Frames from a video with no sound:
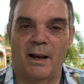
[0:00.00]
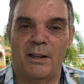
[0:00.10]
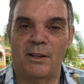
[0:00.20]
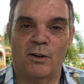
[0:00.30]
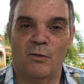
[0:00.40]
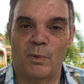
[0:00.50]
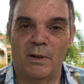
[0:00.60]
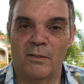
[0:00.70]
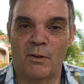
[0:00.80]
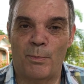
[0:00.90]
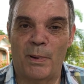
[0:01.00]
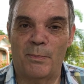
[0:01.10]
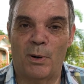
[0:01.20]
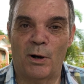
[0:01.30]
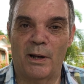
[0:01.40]
And the government have got
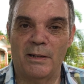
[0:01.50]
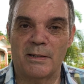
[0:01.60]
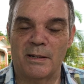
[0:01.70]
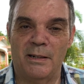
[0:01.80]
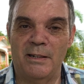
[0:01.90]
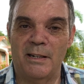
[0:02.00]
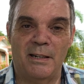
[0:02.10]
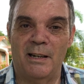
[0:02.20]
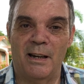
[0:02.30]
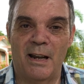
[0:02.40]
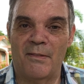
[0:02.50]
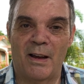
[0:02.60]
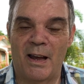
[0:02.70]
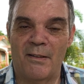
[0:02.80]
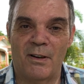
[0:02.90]
big pockets, and he said, you'll
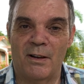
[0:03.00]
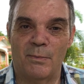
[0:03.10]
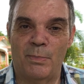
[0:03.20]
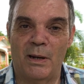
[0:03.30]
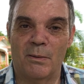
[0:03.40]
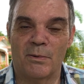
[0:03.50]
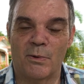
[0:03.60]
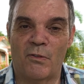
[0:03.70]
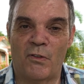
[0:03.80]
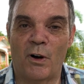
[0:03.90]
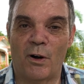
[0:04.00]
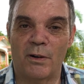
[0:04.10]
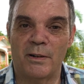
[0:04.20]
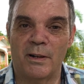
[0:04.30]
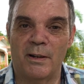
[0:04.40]
never ever be able to
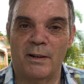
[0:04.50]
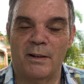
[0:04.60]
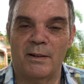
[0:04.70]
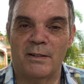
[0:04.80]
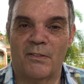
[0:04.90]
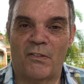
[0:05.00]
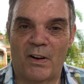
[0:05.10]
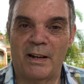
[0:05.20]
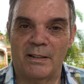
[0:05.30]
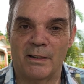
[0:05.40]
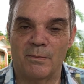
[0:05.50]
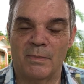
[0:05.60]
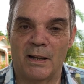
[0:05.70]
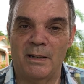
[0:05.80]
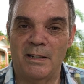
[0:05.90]
afford to fight them.
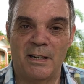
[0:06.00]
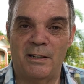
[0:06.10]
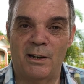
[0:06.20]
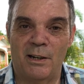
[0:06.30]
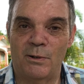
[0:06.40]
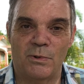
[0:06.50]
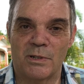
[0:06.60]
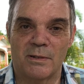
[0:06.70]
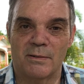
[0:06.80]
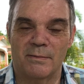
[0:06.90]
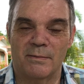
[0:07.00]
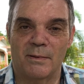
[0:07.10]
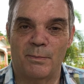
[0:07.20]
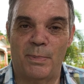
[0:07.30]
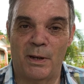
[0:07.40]
And he said, you'll lose,
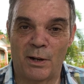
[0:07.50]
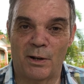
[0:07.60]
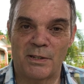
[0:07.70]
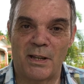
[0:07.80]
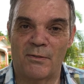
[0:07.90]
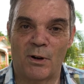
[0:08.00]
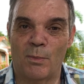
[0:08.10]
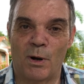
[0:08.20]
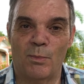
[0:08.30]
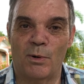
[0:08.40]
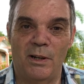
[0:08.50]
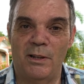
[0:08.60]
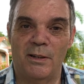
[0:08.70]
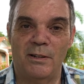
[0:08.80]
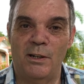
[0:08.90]
because they've got more money
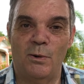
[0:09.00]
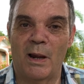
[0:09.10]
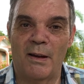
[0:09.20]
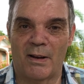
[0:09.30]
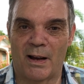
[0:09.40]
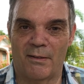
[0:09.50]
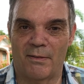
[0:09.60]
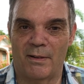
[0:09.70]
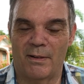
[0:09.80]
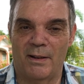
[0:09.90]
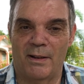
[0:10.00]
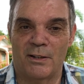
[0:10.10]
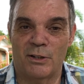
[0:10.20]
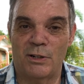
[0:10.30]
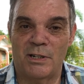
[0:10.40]
than you will ever have.
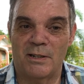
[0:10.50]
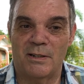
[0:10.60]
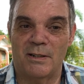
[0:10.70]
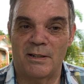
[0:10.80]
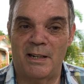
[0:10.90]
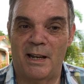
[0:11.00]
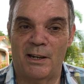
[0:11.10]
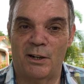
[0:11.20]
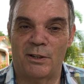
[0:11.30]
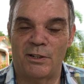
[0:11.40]
So he said, take it on